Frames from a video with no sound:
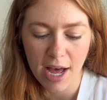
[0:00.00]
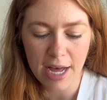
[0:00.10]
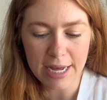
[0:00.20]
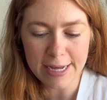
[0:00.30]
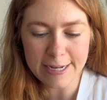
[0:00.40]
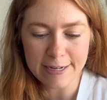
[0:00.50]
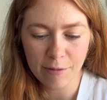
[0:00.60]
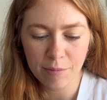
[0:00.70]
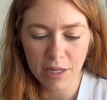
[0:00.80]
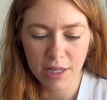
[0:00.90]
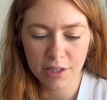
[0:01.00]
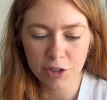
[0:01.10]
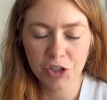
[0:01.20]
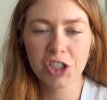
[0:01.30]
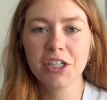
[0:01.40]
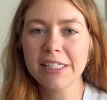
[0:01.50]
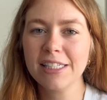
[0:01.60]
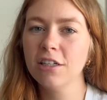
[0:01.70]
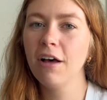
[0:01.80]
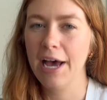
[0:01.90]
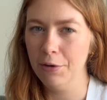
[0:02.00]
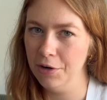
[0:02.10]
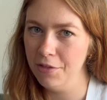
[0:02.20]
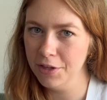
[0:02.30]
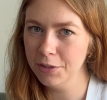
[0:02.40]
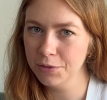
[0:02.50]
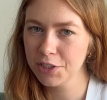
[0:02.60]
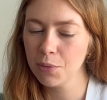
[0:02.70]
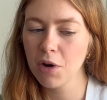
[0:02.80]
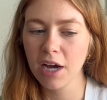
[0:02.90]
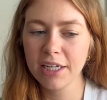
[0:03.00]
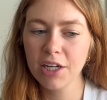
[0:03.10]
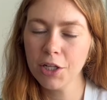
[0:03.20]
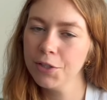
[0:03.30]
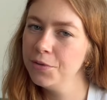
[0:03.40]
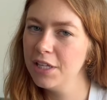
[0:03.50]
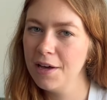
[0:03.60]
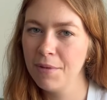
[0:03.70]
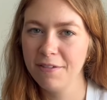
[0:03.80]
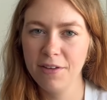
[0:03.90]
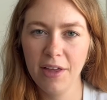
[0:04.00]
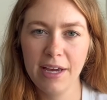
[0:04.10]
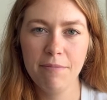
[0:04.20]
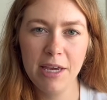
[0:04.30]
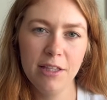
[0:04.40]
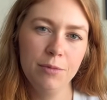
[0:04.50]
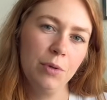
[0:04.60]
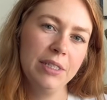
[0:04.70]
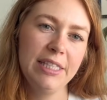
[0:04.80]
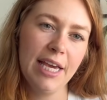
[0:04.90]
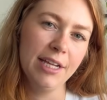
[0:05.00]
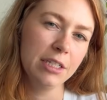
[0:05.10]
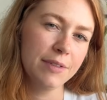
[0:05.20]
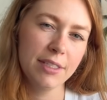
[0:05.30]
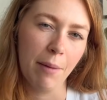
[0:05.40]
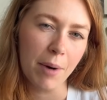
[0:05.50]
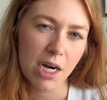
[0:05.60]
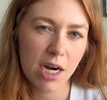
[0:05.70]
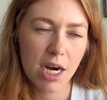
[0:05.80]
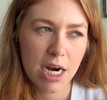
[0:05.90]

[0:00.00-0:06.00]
The jury's still out on those, so I'm not going to include them. I feel like I made them towards the end of summer.